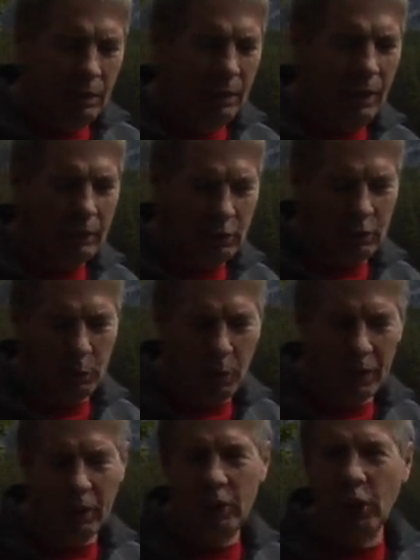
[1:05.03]
And that's
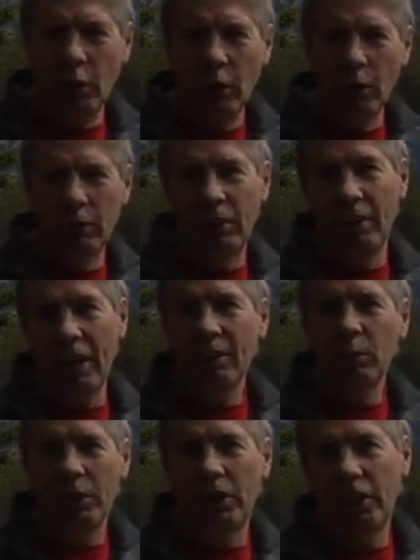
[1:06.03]
where the joke goes and
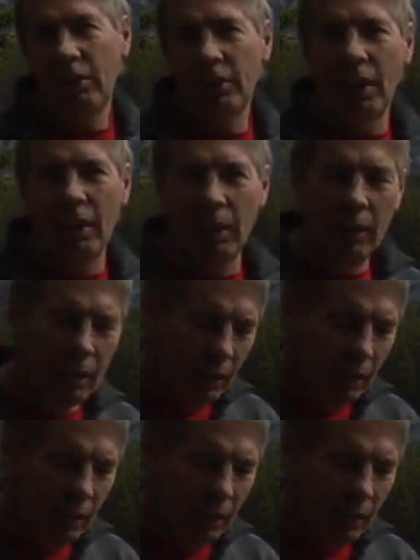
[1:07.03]
That's what she said.